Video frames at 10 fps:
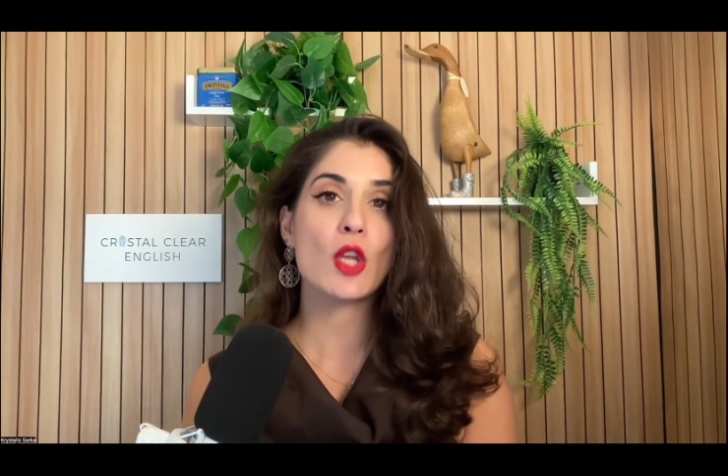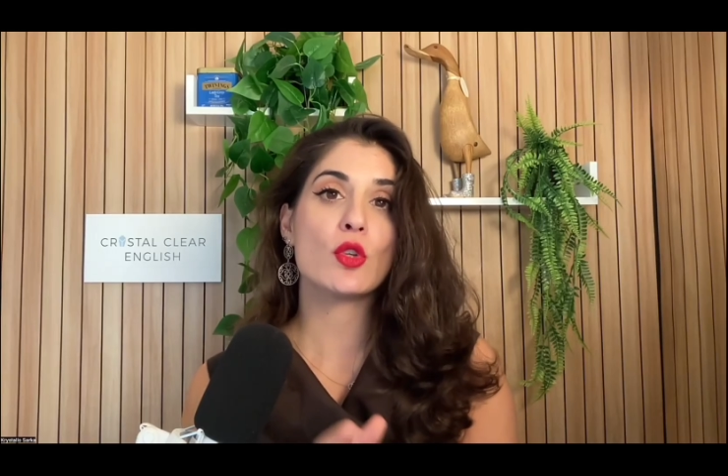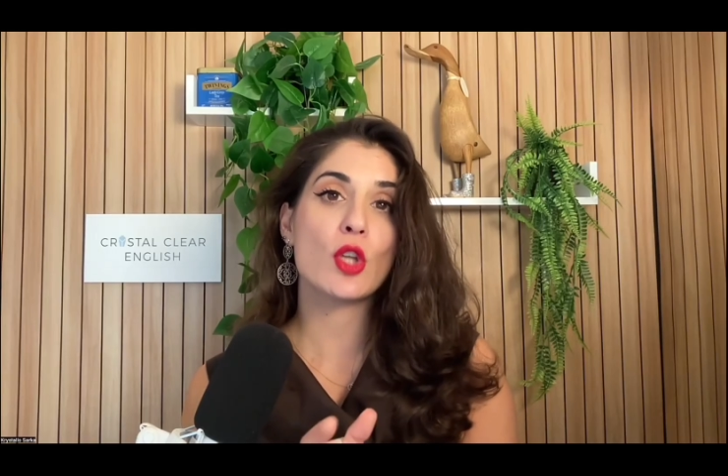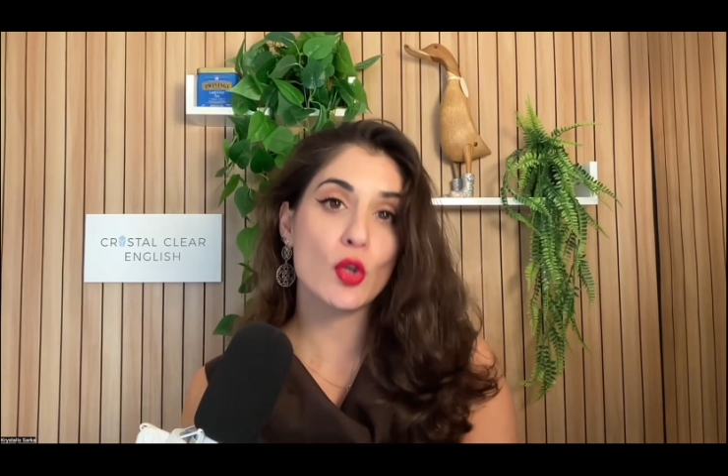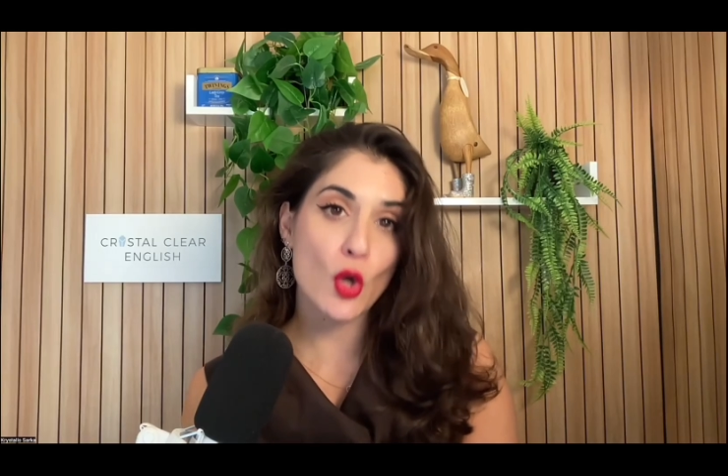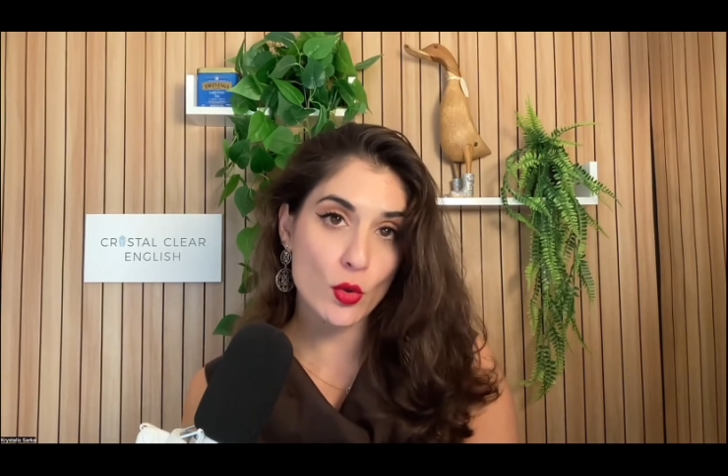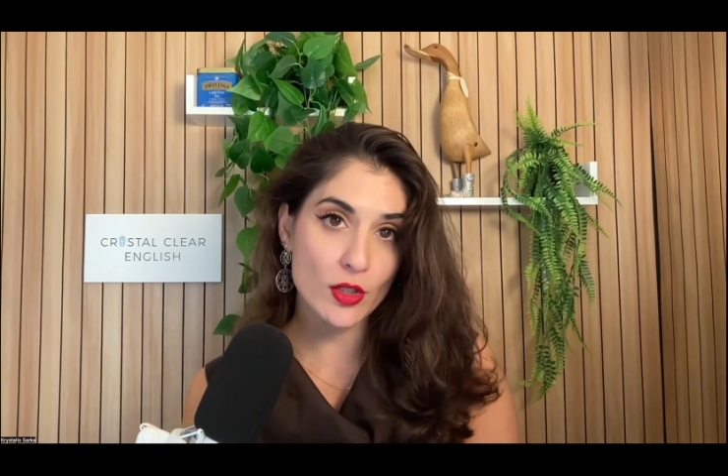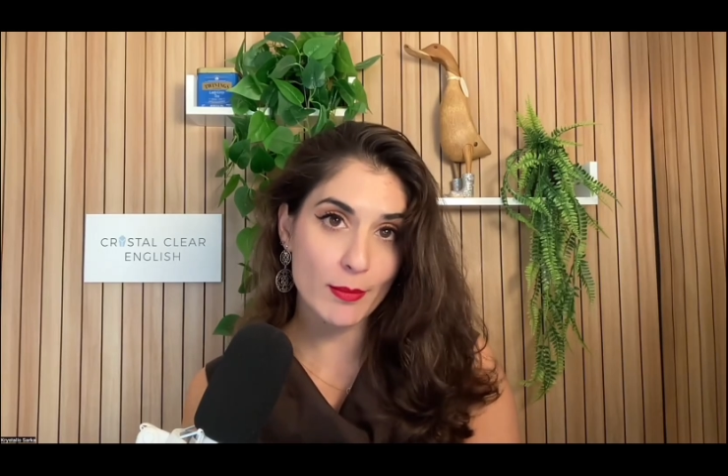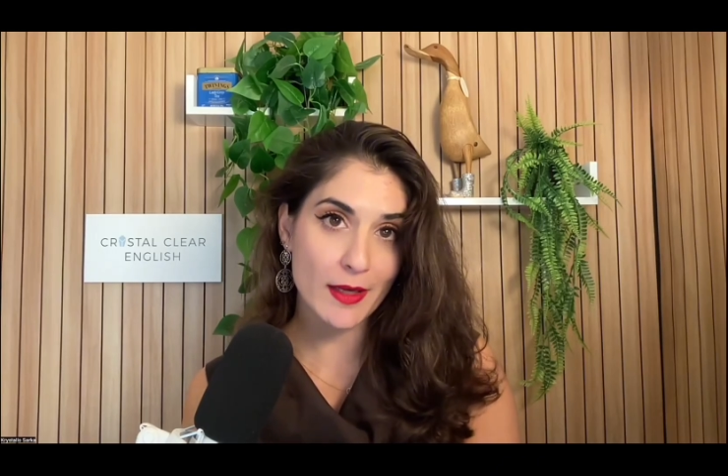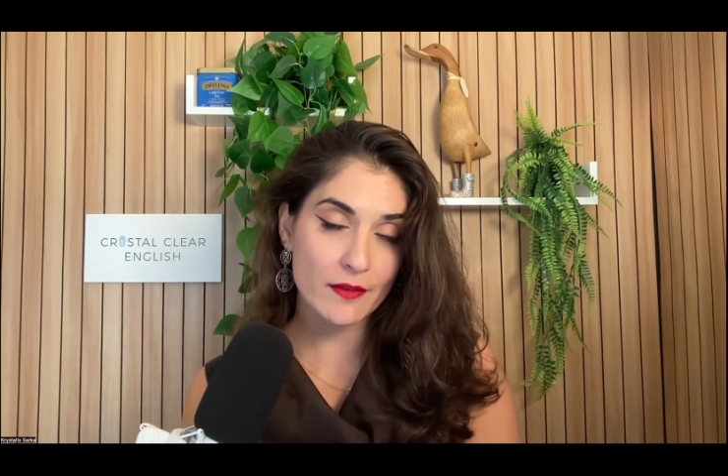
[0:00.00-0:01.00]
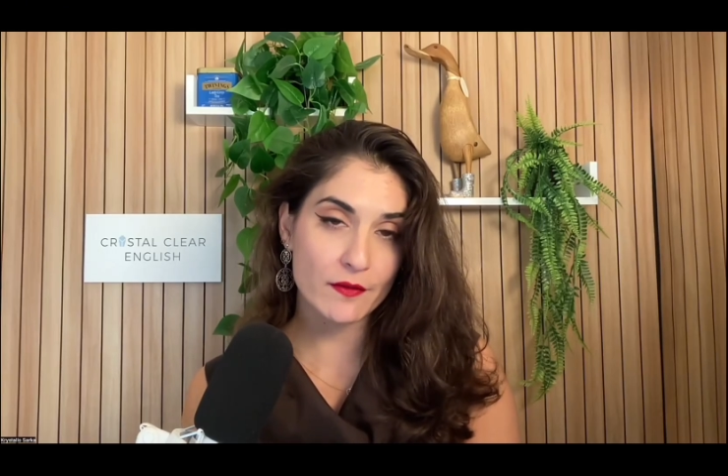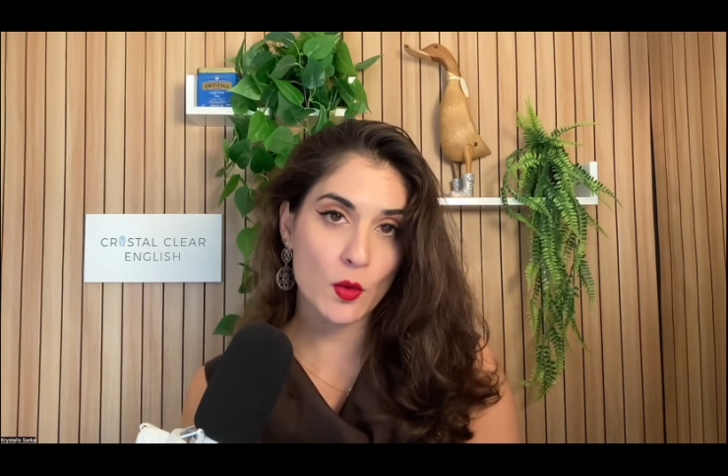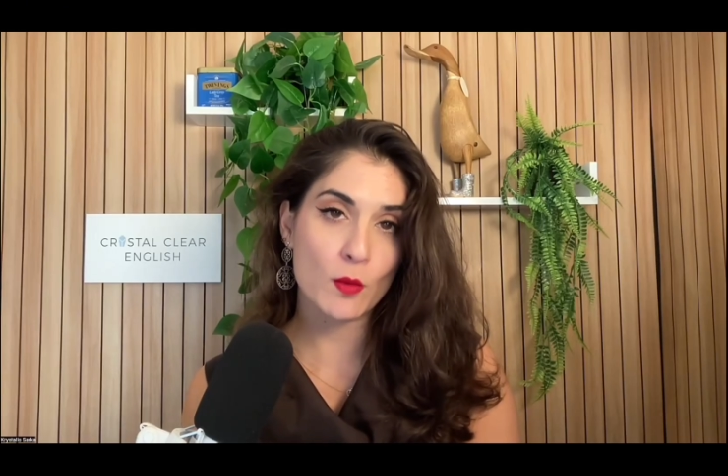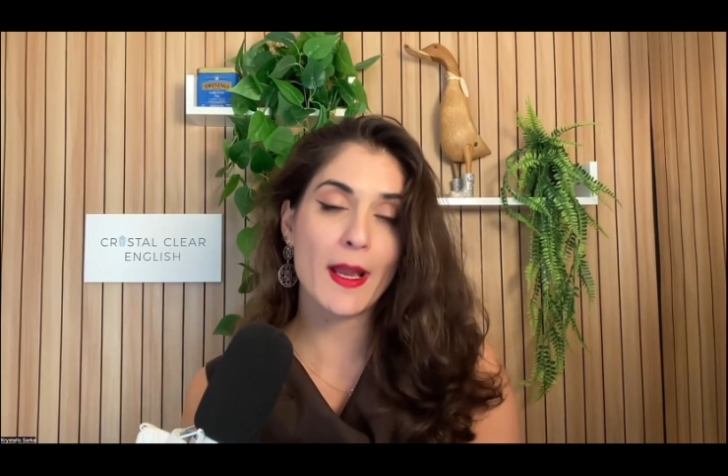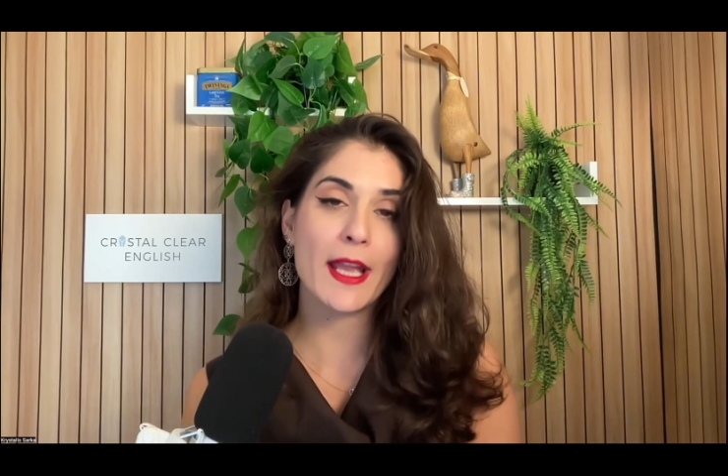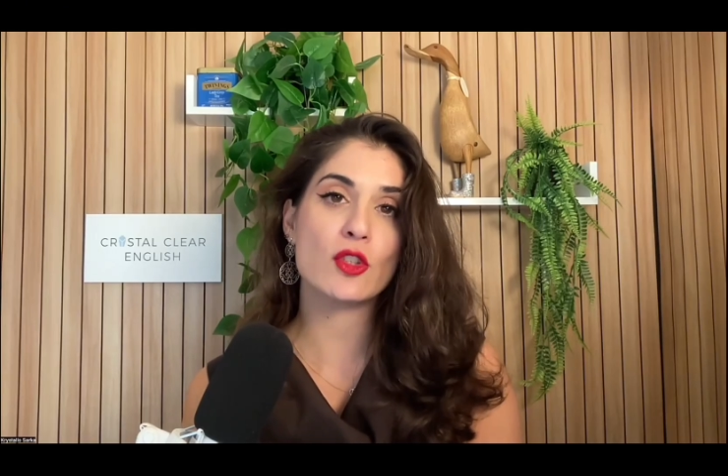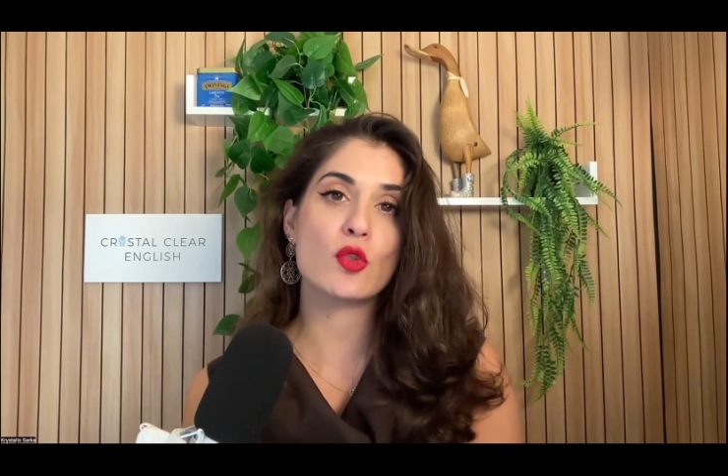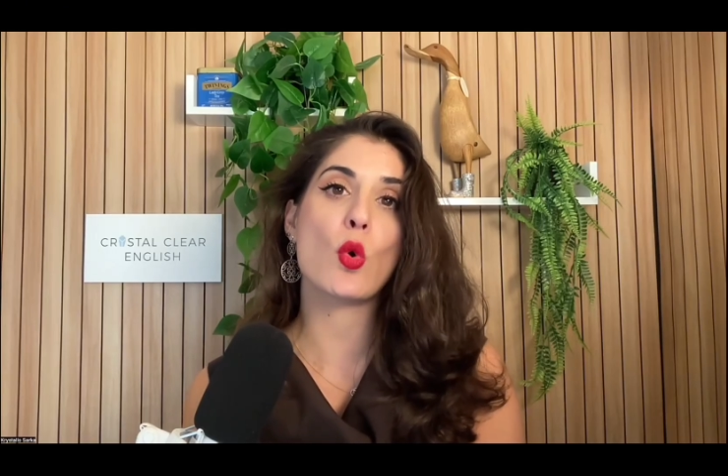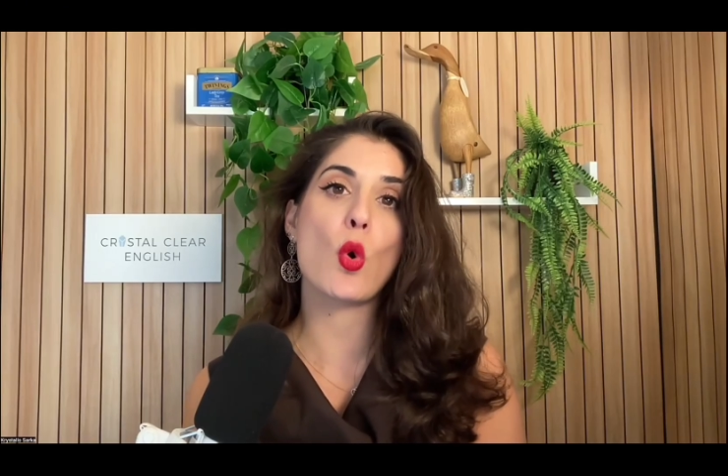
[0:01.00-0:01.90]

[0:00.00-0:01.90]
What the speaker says: you can go on our platform and do